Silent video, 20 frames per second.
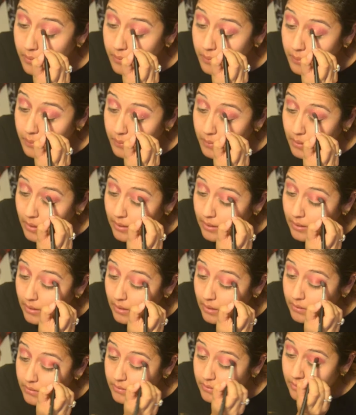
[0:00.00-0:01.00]
Right
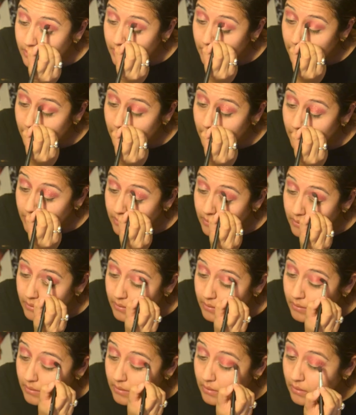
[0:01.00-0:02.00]
under.
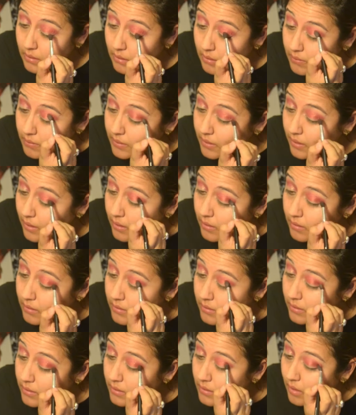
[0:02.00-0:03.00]
Oh yeah,
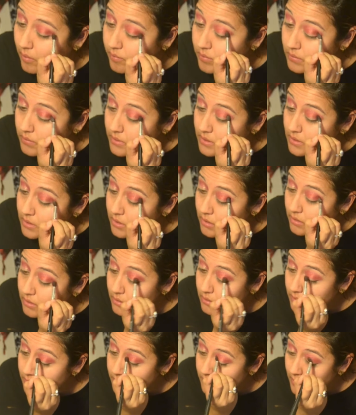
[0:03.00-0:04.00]
they complement each
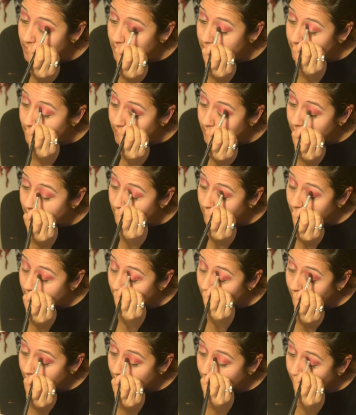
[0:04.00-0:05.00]
other very,
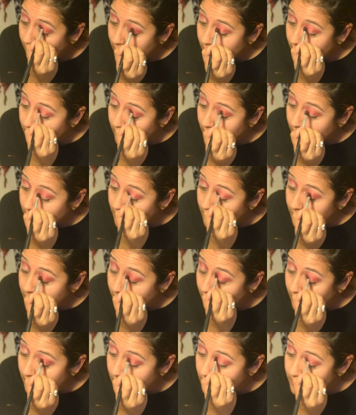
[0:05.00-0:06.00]
very
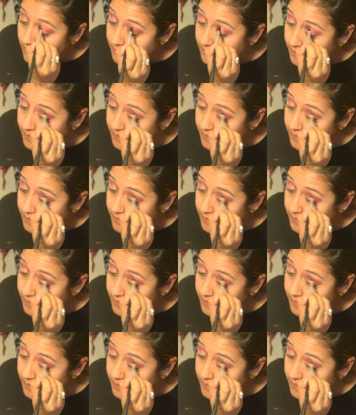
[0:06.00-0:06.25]
well.